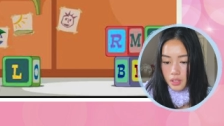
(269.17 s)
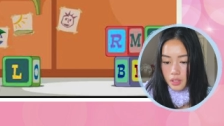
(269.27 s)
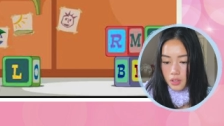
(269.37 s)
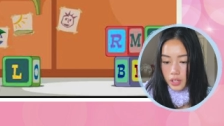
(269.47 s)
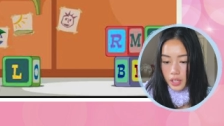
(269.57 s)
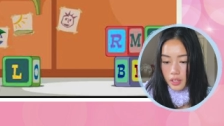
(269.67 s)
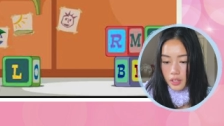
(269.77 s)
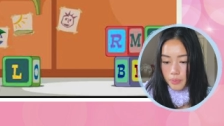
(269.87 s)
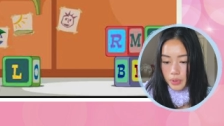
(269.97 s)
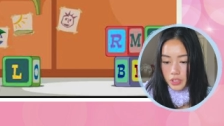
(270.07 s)
Okay,
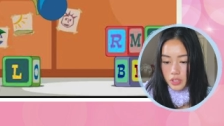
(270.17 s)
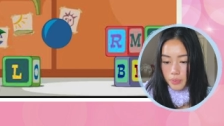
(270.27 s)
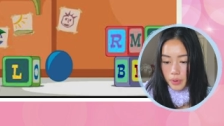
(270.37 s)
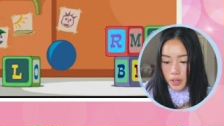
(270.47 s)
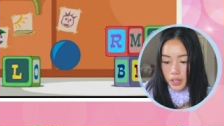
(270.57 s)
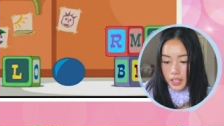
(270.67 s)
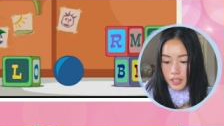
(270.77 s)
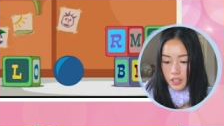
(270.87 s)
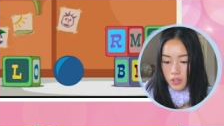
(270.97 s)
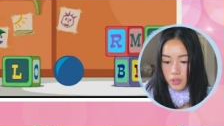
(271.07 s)
now push the ball. I
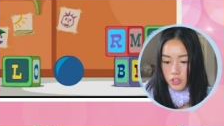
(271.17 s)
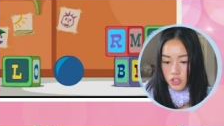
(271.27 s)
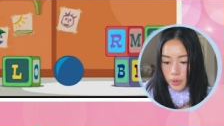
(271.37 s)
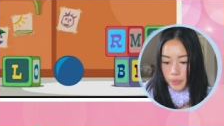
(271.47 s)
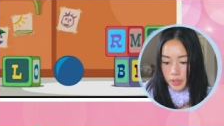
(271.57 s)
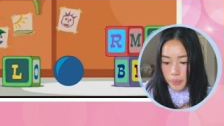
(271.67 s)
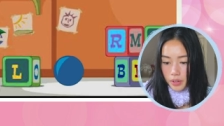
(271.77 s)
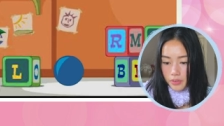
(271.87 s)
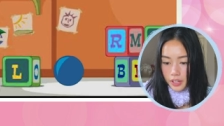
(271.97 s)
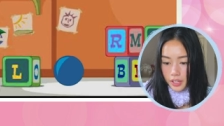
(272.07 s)
think you can jump on the
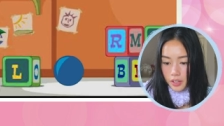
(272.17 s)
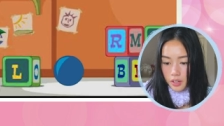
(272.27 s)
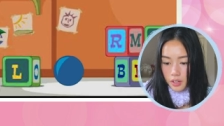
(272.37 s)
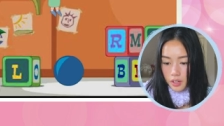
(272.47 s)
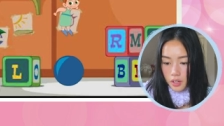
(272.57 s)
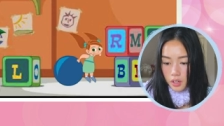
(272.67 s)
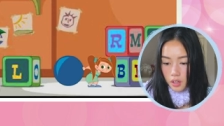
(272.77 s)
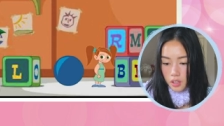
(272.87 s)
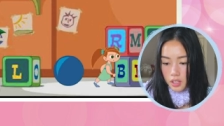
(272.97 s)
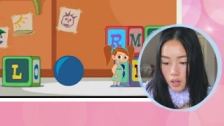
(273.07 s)
ball, right?
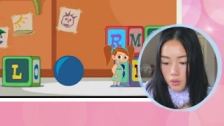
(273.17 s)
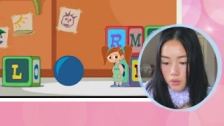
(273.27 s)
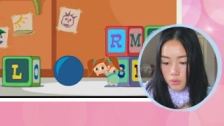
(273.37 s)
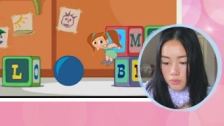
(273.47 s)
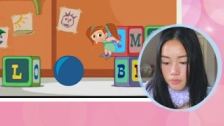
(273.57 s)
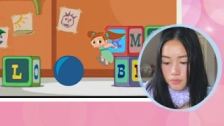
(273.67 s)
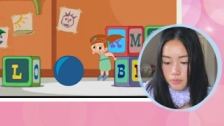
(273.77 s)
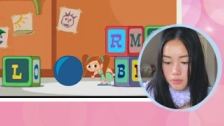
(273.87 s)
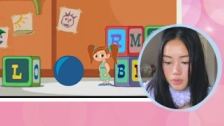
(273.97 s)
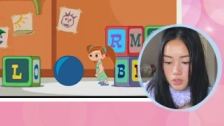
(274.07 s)
Yeah. Oh,
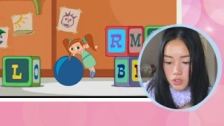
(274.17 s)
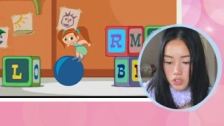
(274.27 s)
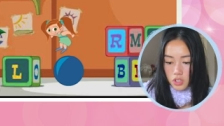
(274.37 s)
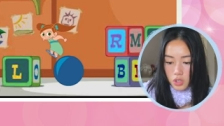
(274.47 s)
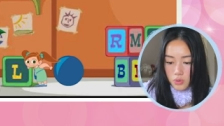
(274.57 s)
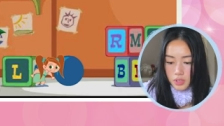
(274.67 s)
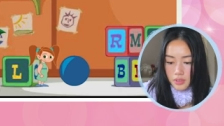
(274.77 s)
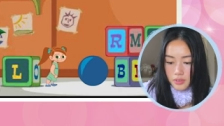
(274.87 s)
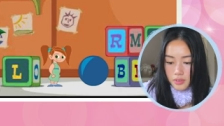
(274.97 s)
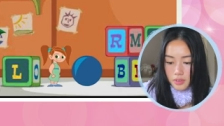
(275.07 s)
shoot.
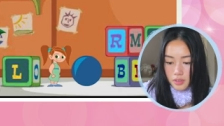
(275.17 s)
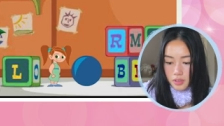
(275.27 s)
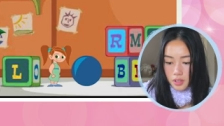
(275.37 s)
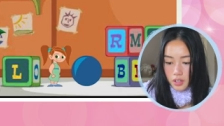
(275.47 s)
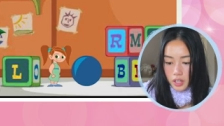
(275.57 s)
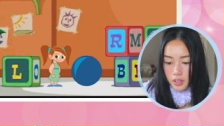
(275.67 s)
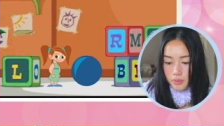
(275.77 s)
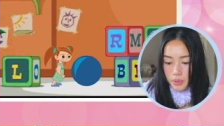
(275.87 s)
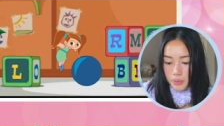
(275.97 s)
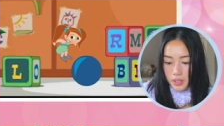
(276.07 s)
All right,
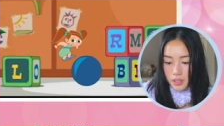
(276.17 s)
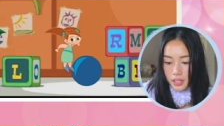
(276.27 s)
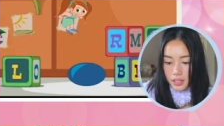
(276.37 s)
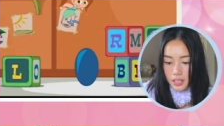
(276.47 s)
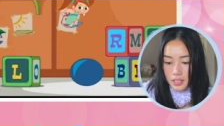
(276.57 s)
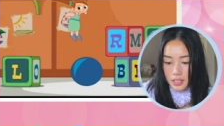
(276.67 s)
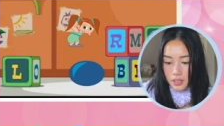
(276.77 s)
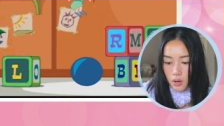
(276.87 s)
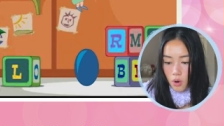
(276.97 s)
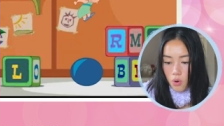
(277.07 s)
maybe like this.
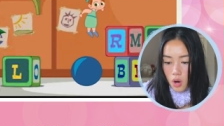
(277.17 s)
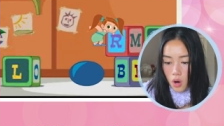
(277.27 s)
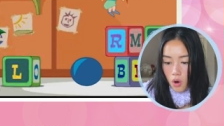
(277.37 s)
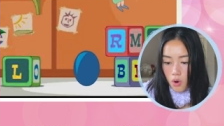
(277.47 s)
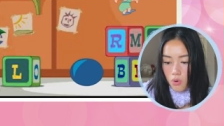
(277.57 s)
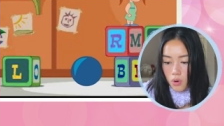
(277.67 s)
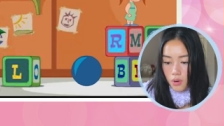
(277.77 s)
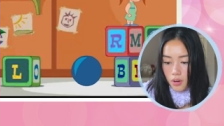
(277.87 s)
Oh, oh,